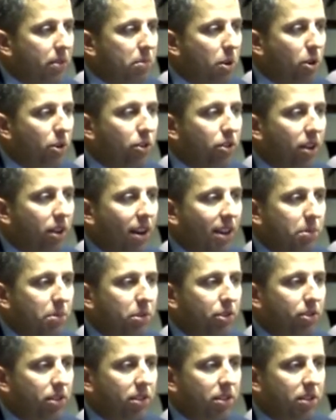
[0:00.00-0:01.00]
The mode of
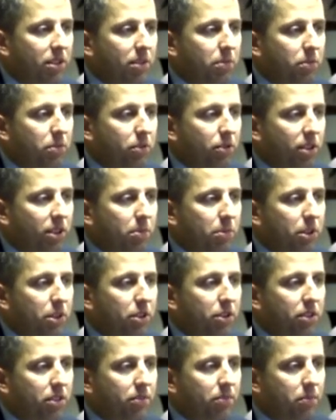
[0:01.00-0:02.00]
hospital
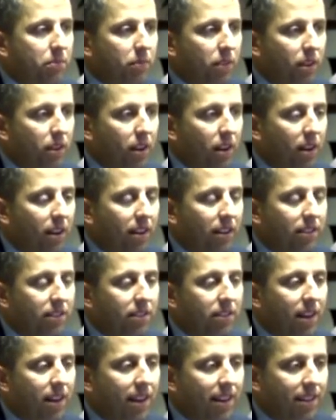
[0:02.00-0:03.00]
transmission
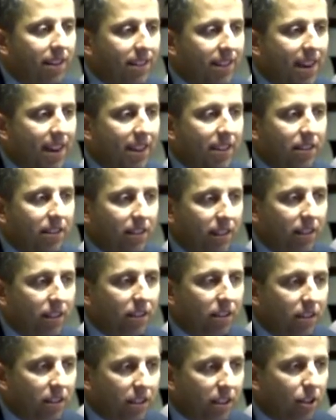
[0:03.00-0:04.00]
is not exactly
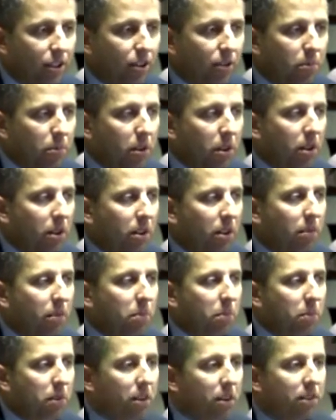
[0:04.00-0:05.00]
clear,
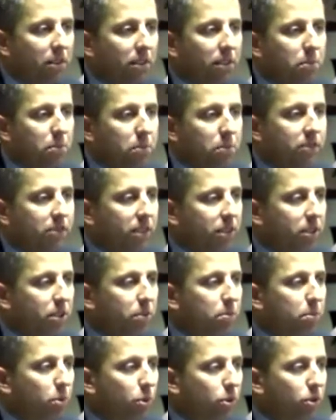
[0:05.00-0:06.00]
but it's believed that
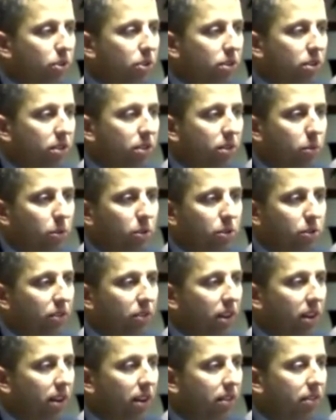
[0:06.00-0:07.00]
spores will
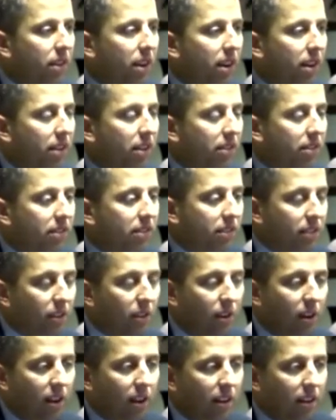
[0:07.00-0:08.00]
survive on
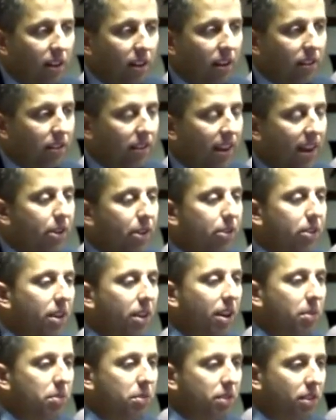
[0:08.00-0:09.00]

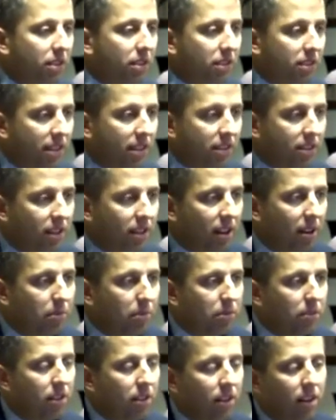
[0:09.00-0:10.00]
countertops, on
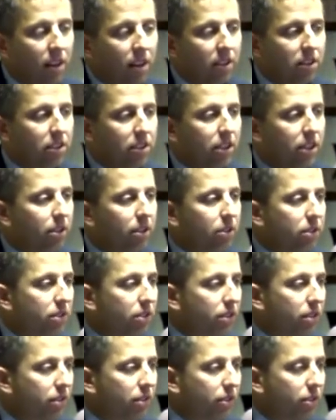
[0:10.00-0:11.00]
desktops, on
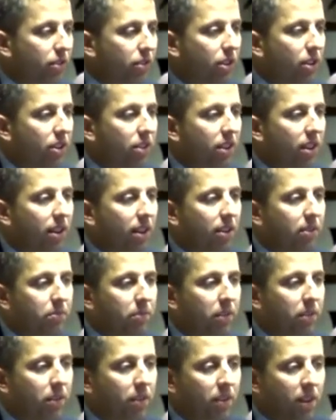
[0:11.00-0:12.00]
chairs for a long
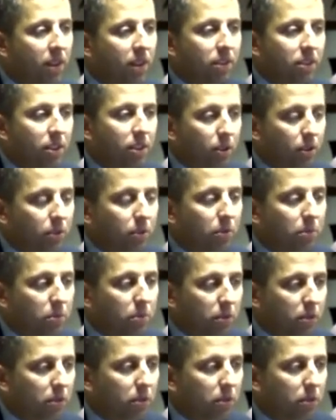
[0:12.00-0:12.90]
time. So